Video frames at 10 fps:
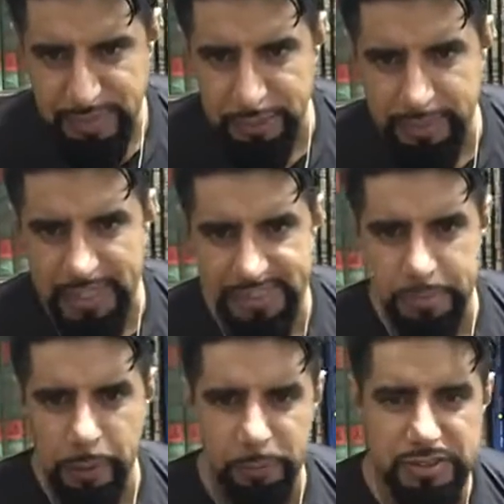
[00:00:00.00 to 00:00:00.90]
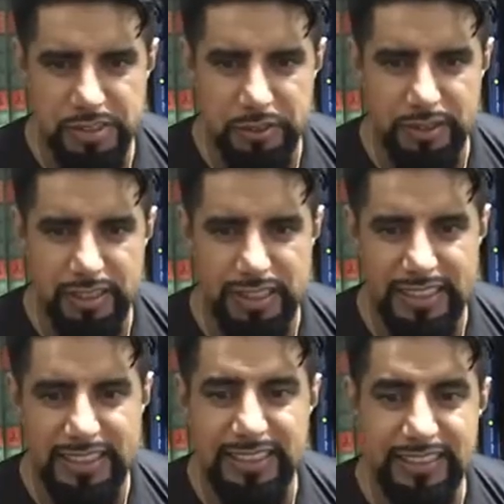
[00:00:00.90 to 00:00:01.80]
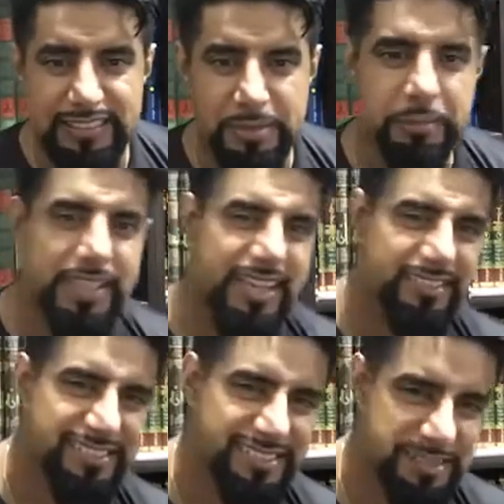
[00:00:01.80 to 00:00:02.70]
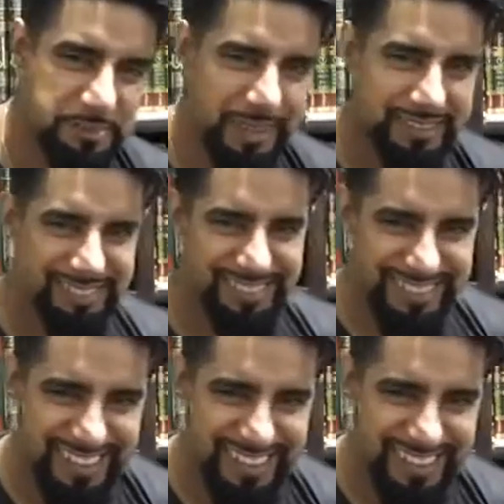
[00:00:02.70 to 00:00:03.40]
You mean as opposed to leading somebody else's spouse?